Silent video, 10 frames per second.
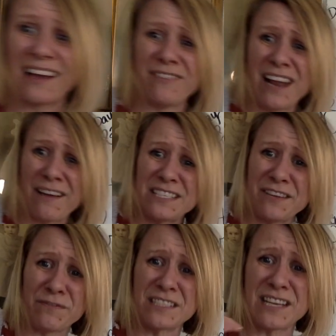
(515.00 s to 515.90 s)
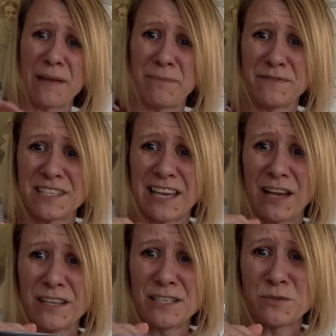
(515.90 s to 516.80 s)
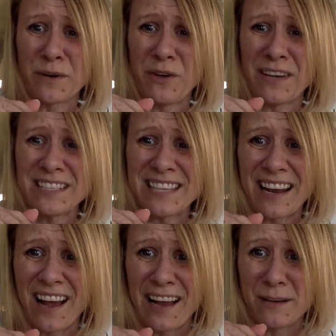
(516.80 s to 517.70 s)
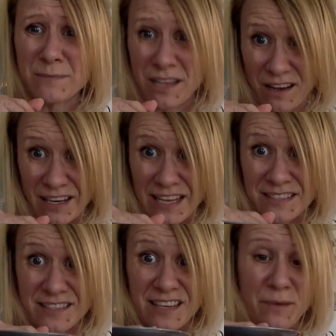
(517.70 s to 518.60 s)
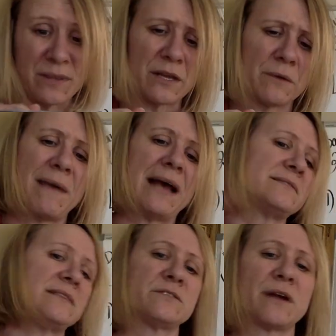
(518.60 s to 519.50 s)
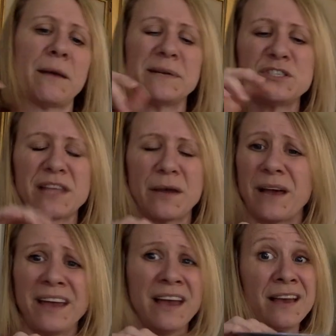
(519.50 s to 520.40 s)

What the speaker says: I even have a different type of scale. This is where you can set items on it and see what their mass is or how much they weigh.